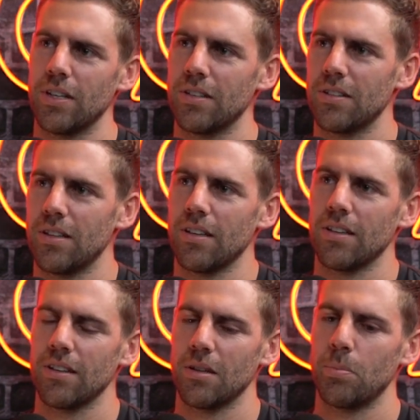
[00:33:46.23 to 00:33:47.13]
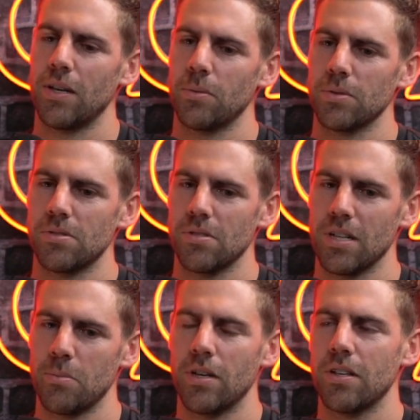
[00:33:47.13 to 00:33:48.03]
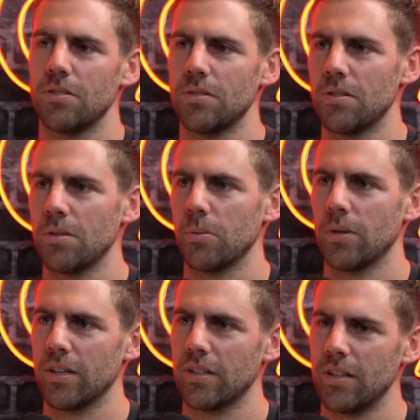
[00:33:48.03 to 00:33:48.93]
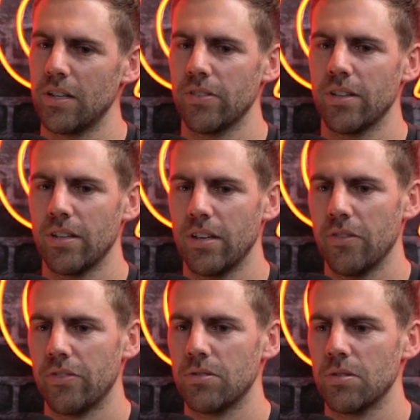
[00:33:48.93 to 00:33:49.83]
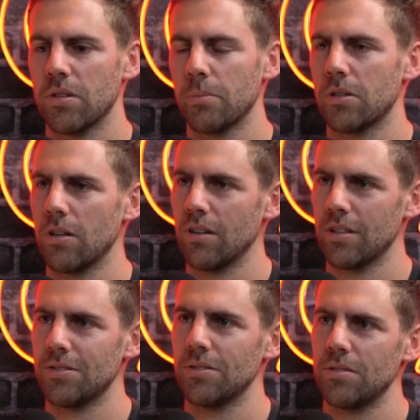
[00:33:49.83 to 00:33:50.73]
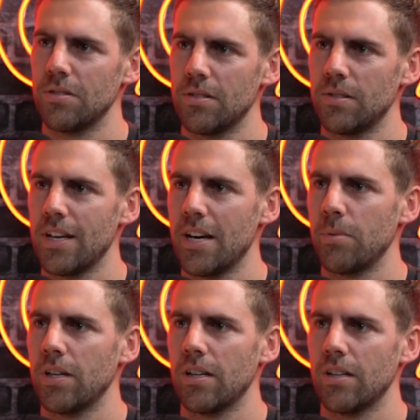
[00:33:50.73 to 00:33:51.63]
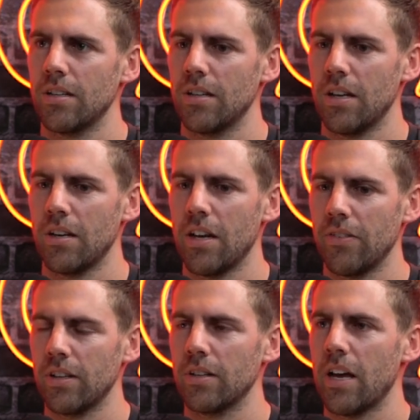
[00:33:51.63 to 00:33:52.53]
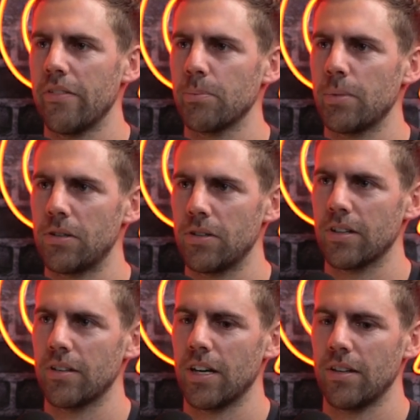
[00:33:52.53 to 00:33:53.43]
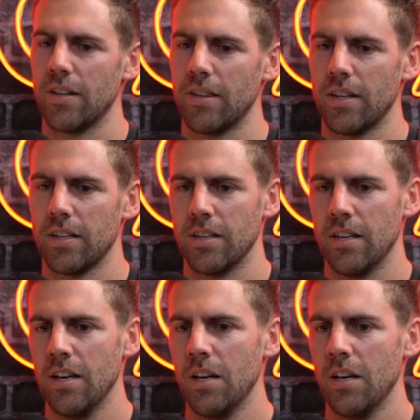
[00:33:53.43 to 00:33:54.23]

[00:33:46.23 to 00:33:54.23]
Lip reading: and the plan was to come here and to do the work, and even if it took a bit longer to do the rehab here, and having Patrick around, and then